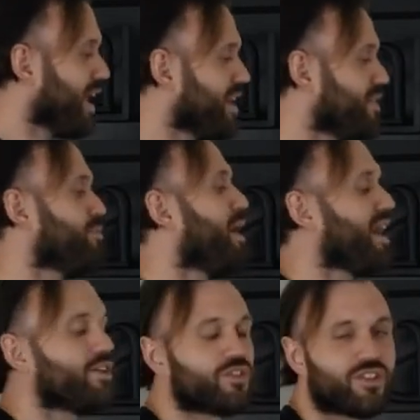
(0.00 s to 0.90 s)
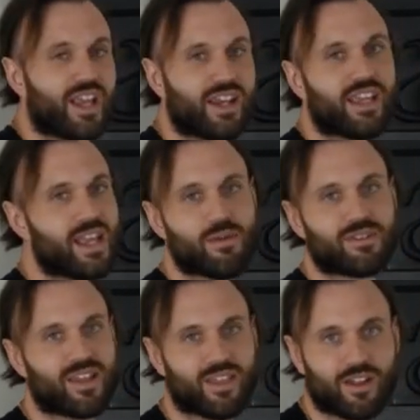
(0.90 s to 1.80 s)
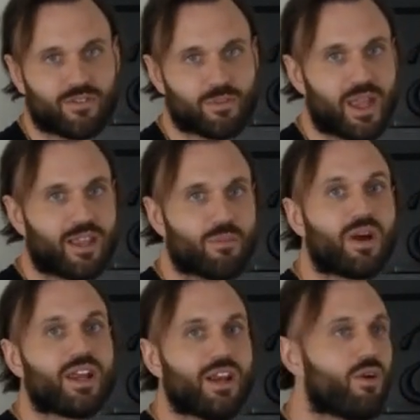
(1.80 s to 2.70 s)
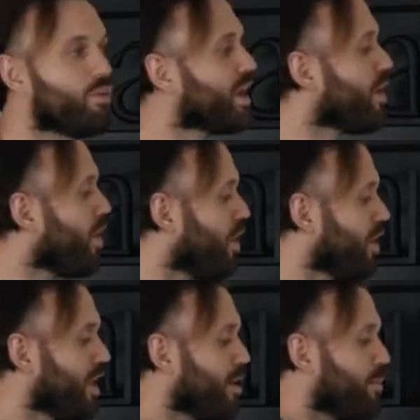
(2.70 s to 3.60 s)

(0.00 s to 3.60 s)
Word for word: and my understanding, Amazon loves making money, don't we all?